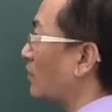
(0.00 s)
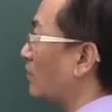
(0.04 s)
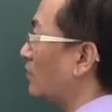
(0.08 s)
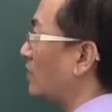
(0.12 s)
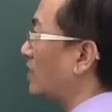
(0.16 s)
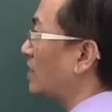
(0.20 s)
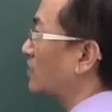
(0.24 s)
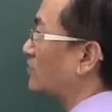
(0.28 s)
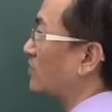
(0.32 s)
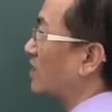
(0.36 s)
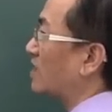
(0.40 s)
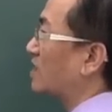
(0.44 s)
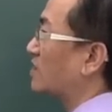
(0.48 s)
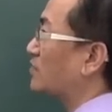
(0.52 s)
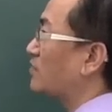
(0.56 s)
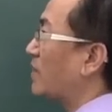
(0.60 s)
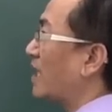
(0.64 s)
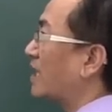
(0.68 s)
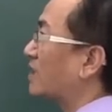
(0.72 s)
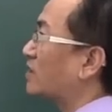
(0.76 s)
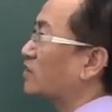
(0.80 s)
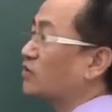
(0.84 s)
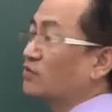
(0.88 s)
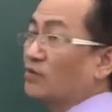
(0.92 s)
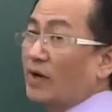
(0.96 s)
with
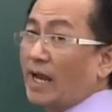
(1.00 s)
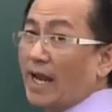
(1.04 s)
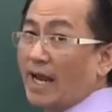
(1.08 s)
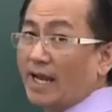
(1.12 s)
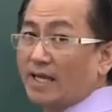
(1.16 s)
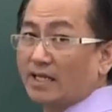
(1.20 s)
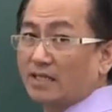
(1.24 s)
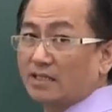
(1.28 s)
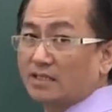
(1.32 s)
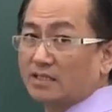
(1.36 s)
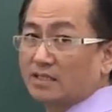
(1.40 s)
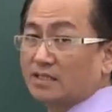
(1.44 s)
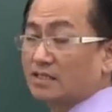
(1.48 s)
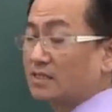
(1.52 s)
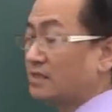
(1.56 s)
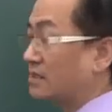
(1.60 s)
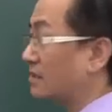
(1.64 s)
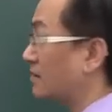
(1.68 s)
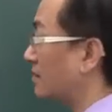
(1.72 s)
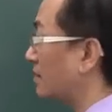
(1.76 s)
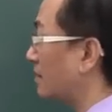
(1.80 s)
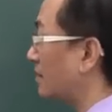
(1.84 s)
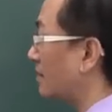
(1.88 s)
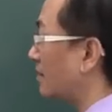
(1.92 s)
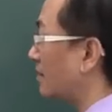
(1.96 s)
respect to x.